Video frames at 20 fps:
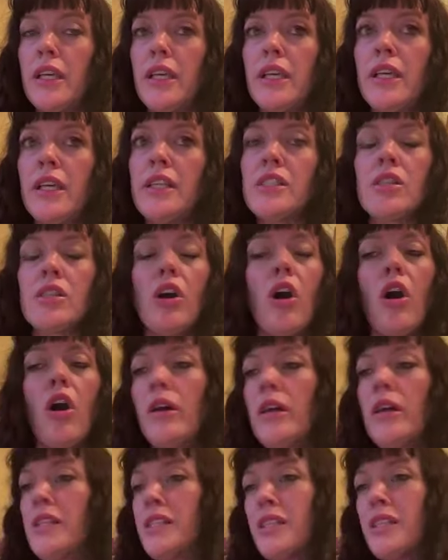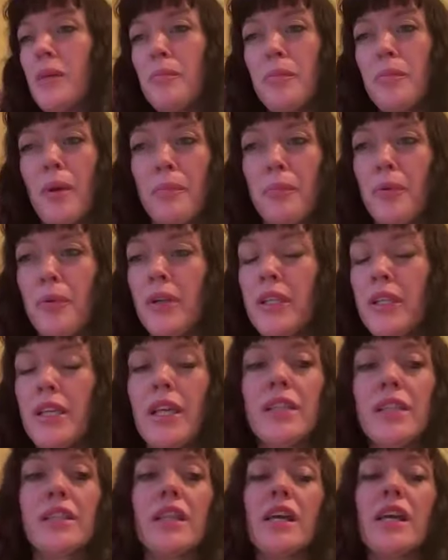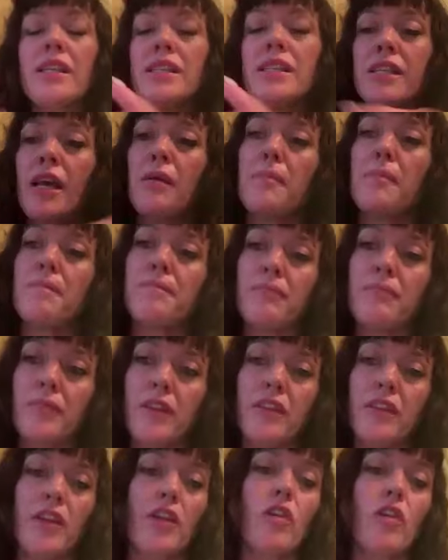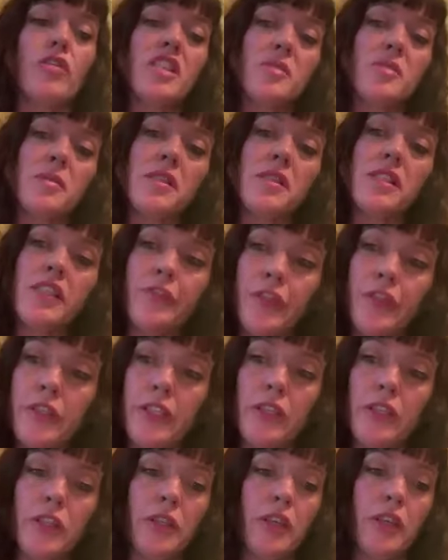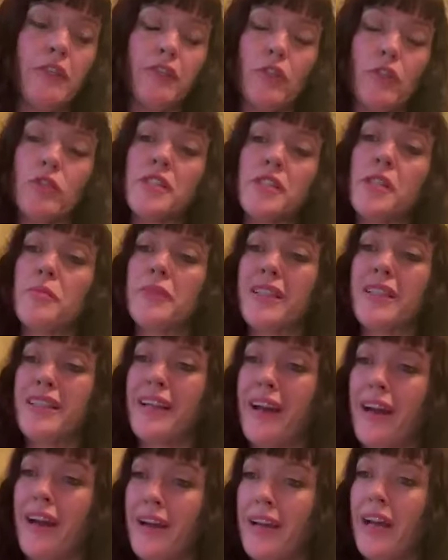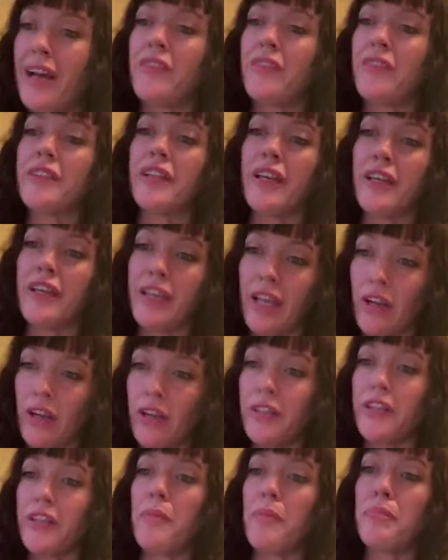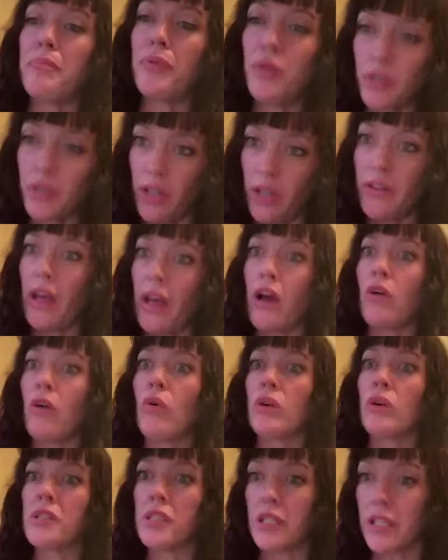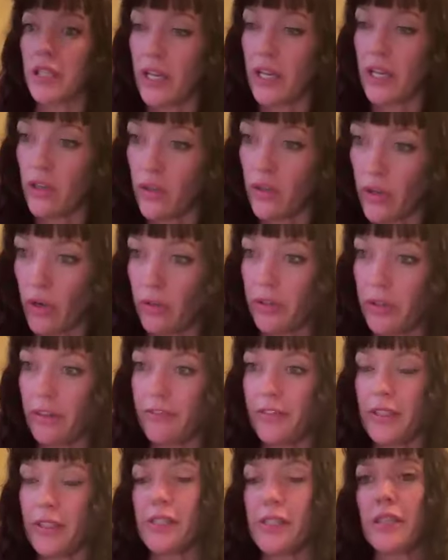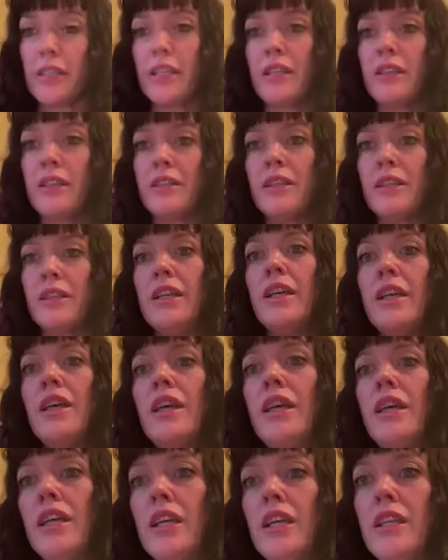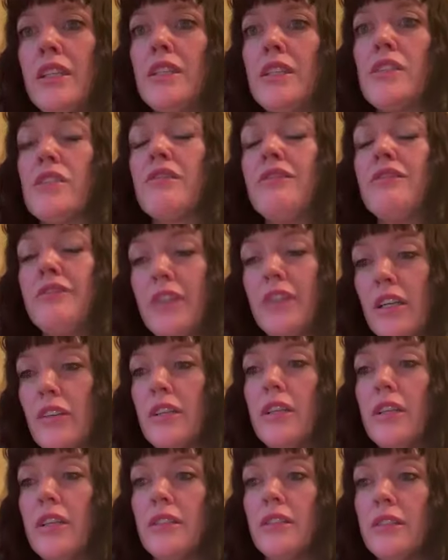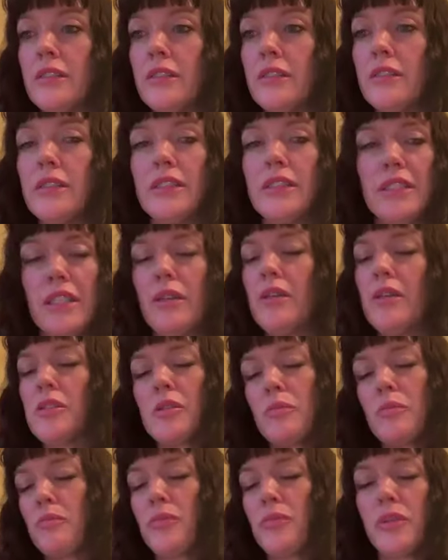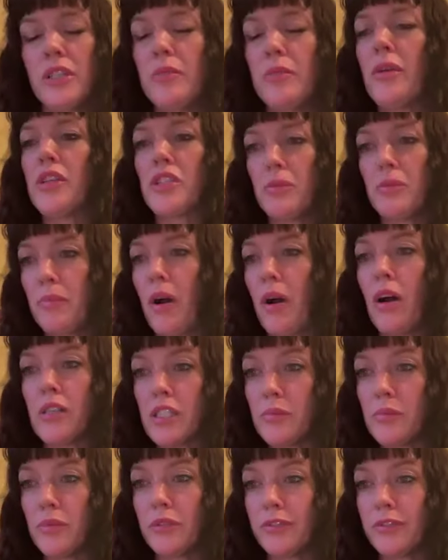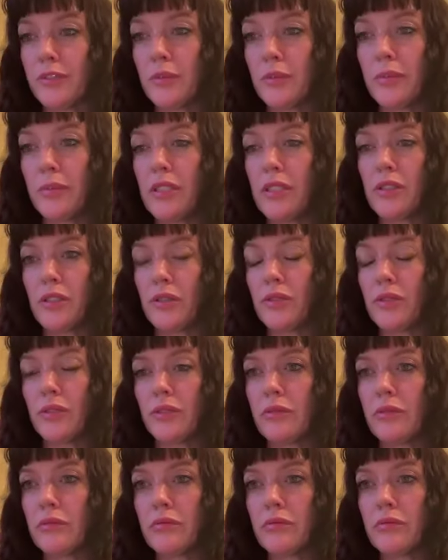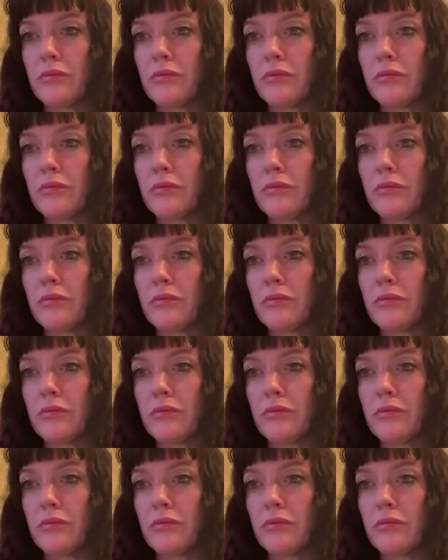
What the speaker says: it's a pretty, unless I'm they're specifically looking for something that I have that I carry that I put on that horse and that I know that fits it, it is very, it's pretty much impossible for me to